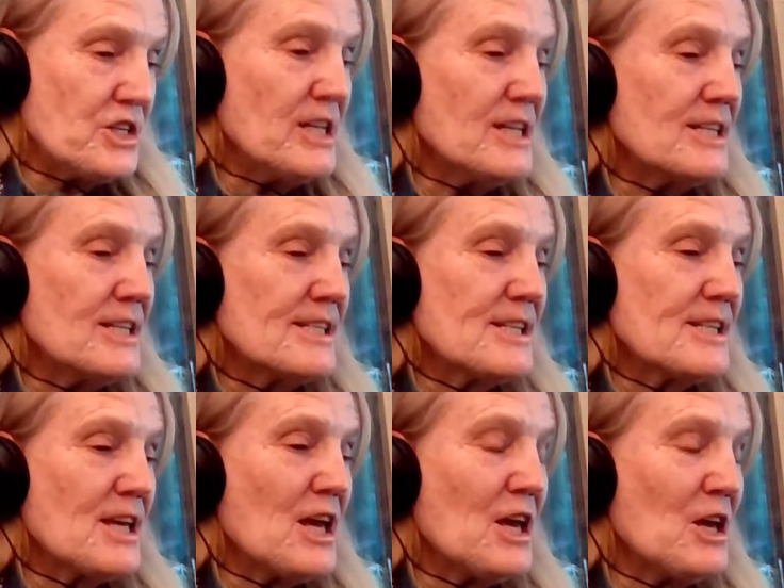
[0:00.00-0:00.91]
Jesus
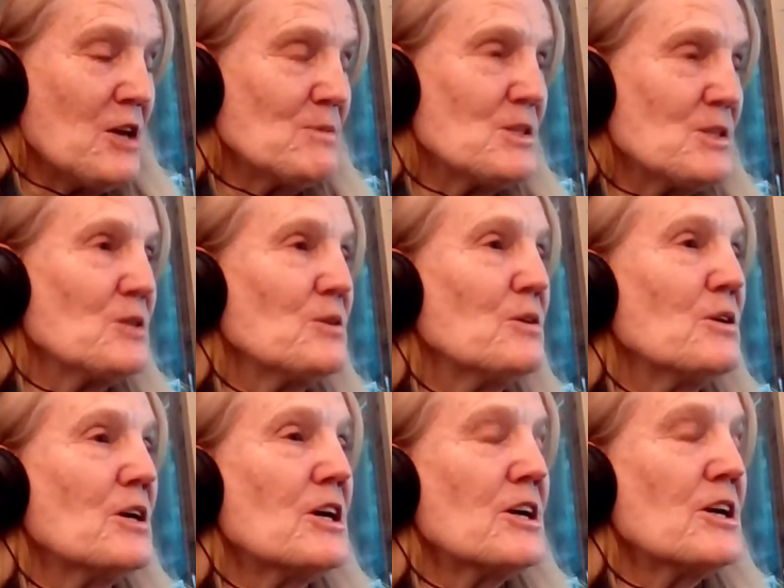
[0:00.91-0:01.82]
came to
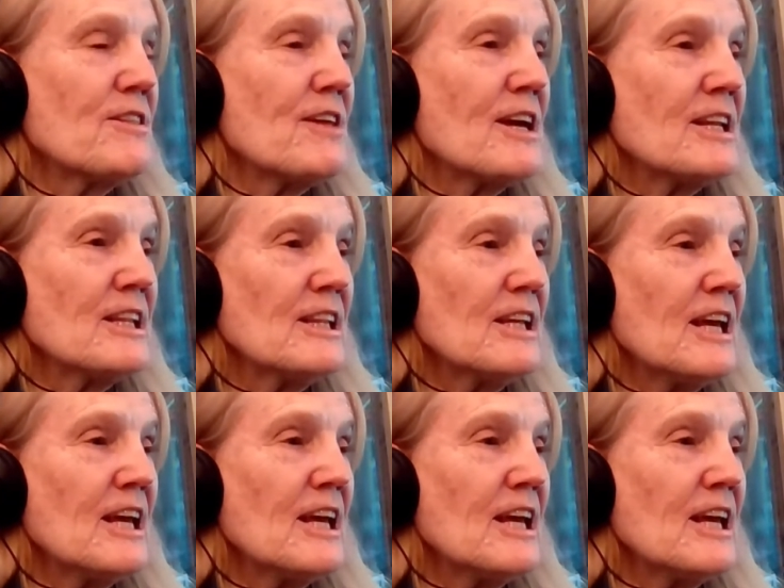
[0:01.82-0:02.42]
earth and